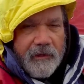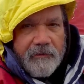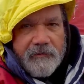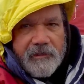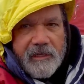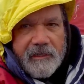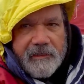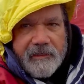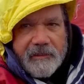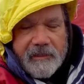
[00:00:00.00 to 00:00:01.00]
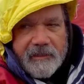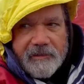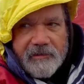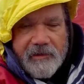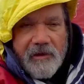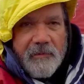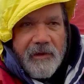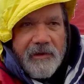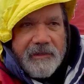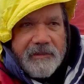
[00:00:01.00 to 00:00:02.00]
It was clear, clear sky
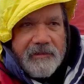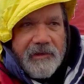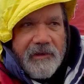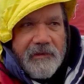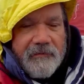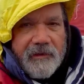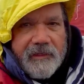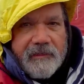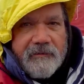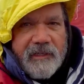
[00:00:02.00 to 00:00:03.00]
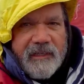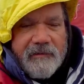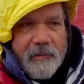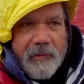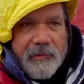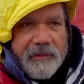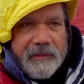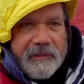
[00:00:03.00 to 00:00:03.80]
behind us, so hopefully it'll clear up a bit.